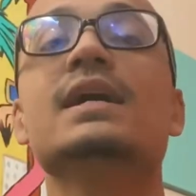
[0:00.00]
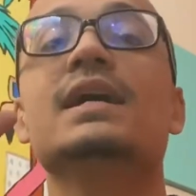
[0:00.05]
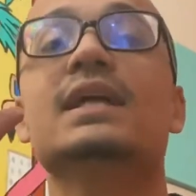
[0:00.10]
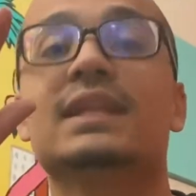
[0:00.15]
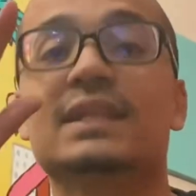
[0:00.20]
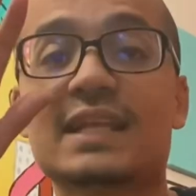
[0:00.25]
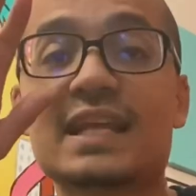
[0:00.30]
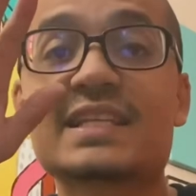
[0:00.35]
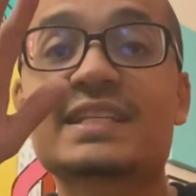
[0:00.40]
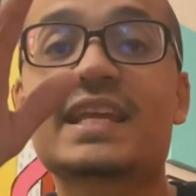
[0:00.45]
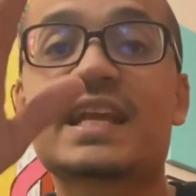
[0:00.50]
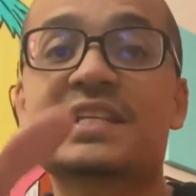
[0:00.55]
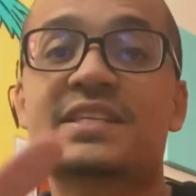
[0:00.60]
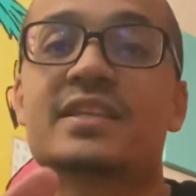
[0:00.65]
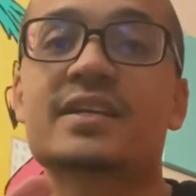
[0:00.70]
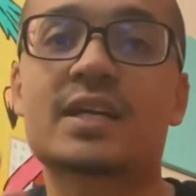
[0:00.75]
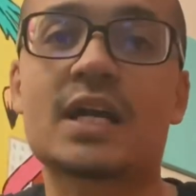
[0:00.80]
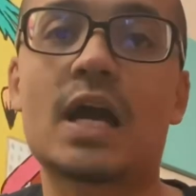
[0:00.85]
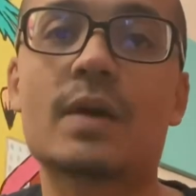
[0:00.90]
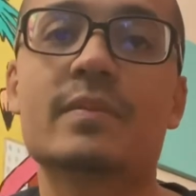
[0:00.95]
let's get to
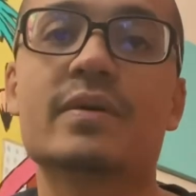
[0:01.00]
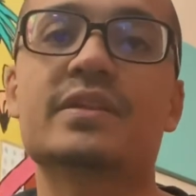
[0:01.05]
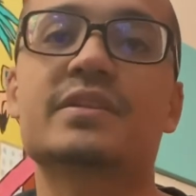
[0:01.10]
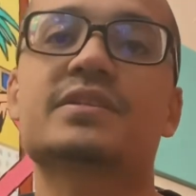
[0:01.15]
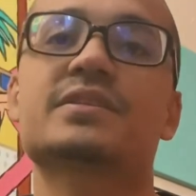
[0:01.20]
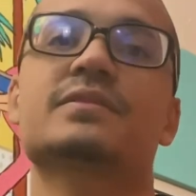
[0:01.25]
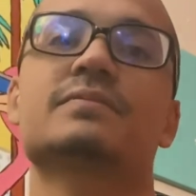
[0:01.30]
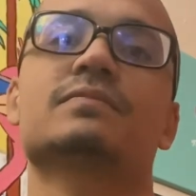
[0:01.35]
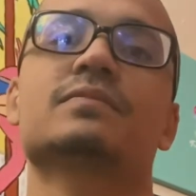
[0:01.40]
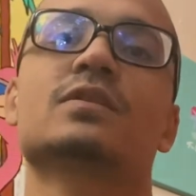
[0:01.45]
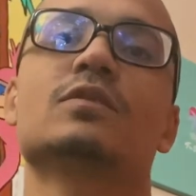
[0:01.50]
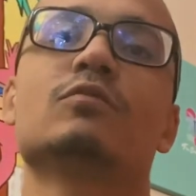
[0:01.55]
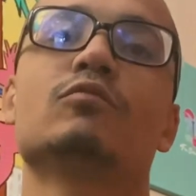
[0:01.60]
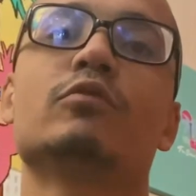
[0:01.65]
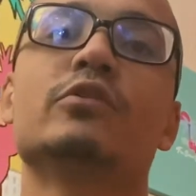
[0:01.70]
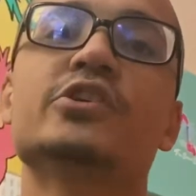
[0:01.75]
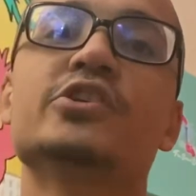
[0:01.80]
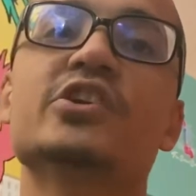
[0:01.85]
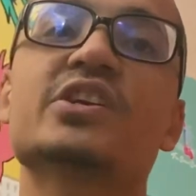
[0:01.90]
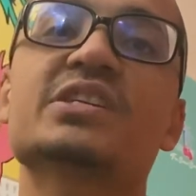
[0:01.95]
the comments.
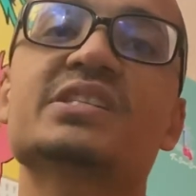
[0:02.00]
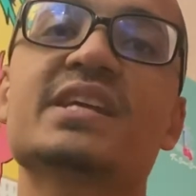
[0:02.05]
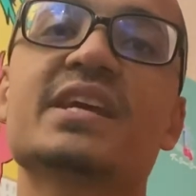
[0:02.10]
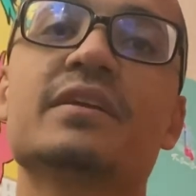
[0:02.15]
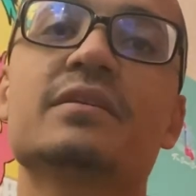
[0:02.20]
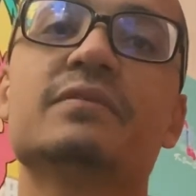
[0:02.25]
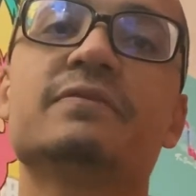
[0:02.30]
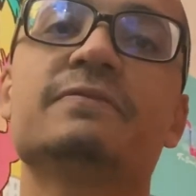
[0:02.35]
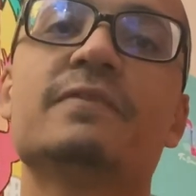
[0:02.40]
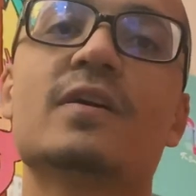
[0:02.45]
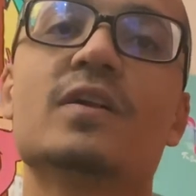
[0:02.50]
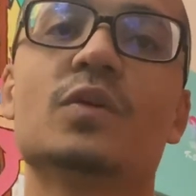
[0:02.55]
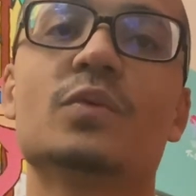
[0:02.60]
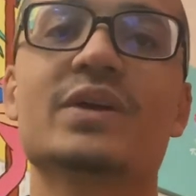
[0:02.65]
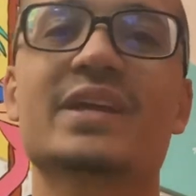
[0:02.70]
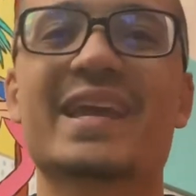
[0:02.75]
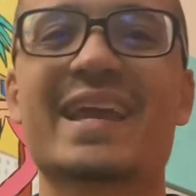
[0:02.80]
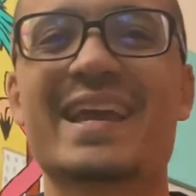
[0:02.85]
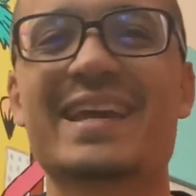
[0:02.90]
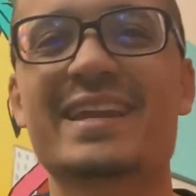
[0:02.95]
Rozier stated the
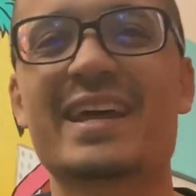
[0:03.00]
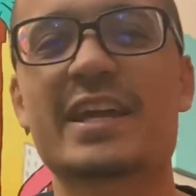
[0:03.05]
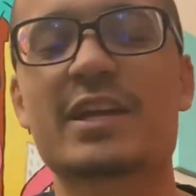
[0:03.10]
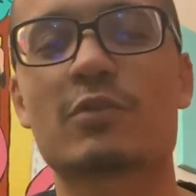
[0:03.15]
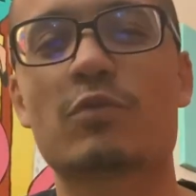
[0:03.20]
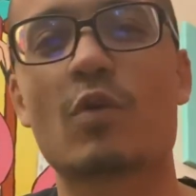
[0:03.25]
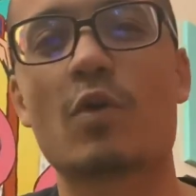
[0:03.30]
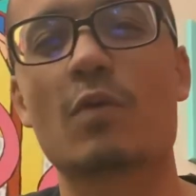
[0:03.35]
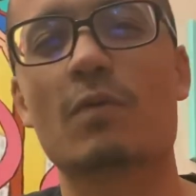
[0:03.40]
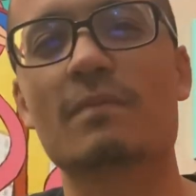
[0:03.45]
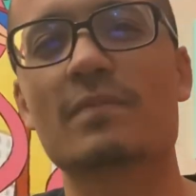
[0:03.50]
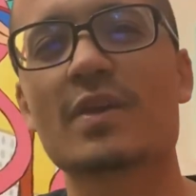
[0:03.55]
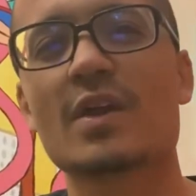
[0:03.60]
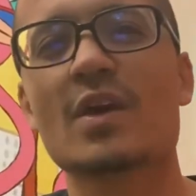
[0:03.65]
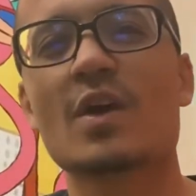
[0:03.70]
following, and I quote,